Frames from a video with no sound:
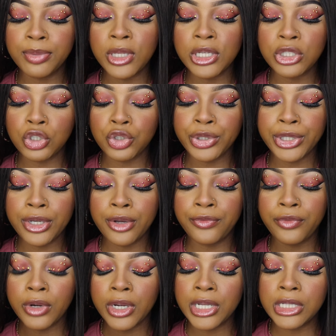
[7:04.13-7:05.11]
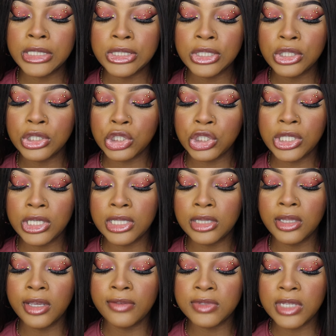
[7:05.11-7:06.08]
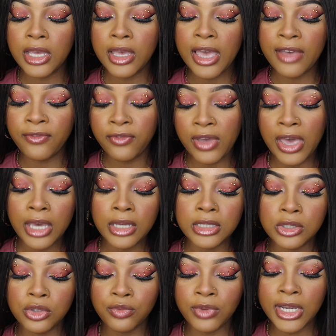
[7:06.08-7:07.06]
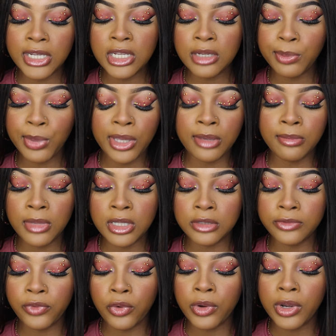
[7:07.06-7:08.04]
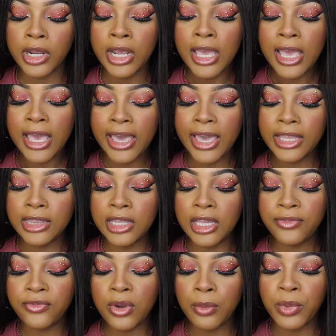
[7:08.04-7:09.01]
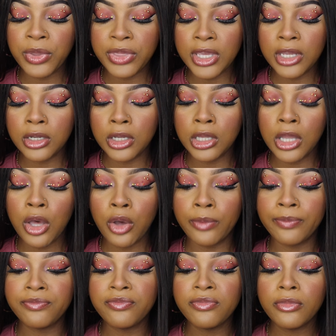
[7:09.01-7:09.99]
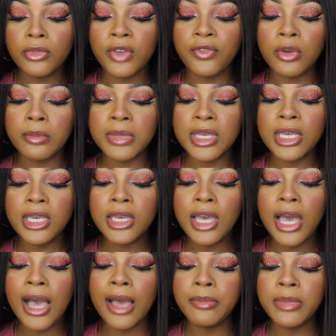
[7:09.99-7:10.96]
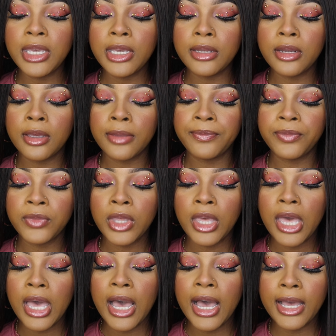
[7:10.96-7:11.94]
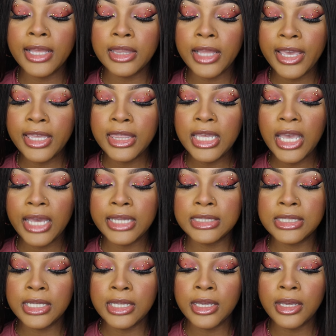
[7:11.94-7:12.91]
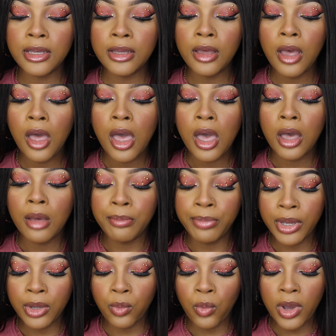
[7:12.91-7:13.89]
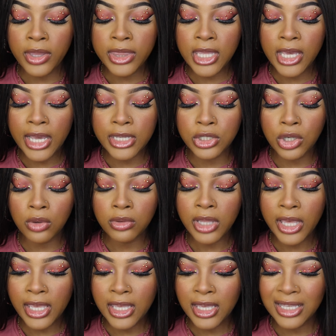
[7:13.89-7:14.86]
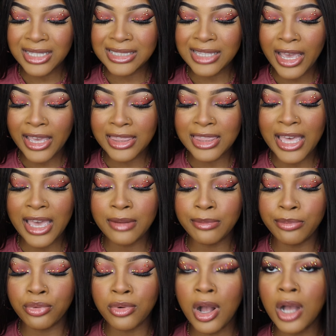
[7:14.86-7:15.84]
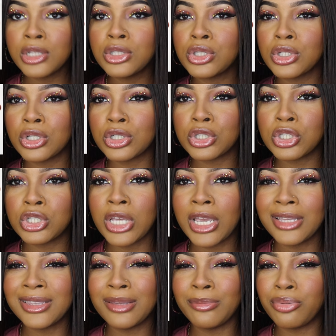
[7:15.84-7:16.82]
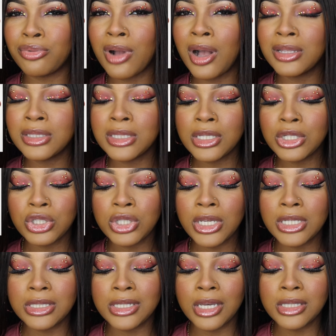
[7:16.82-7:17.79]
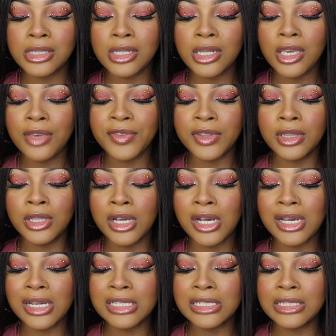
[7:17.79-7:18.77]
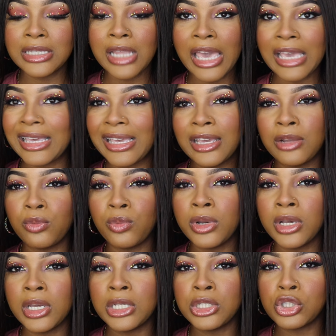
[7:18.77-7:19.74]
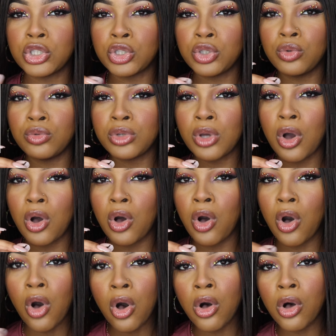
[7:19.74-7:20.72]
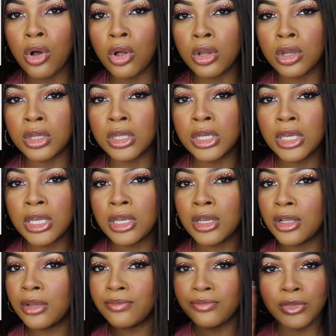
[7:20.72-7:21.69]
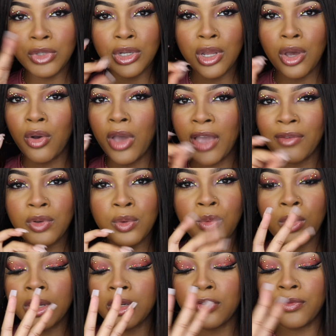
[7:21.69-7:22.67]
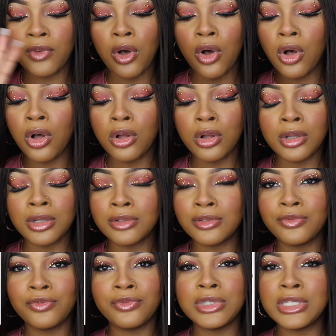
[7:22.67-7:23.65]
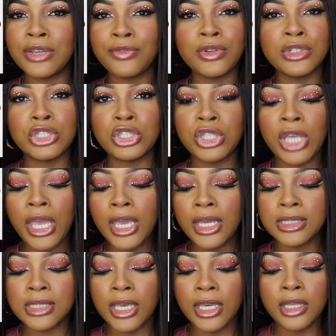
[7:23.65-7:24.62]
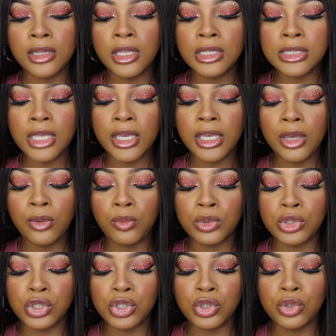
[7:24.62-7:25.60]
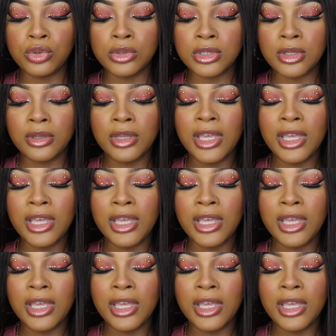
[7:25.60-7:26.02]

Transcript: blush trio for instant cheek lift effect, radiant pigments for a lit from within glow. For me, I mean, I like the idea, but one thing I don't like is like that bronzer shade. The bronzing shade doesn't even look like it would suit all, you know, everyone of all different shades. Like, it looks like it would suit